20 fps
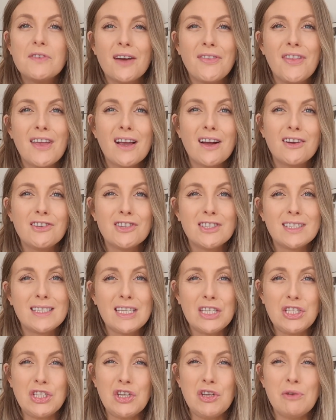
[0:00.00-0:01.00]
I think I just
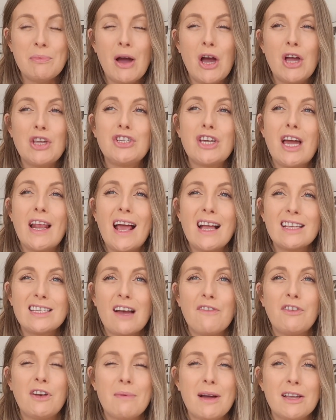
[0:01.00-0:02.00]
did too much and had to
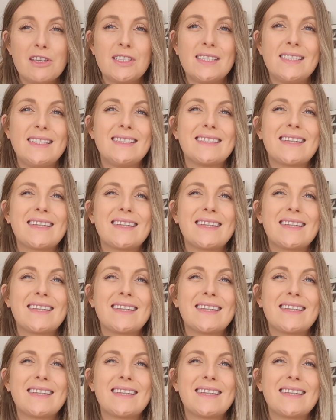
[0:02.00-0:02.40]
have an emergency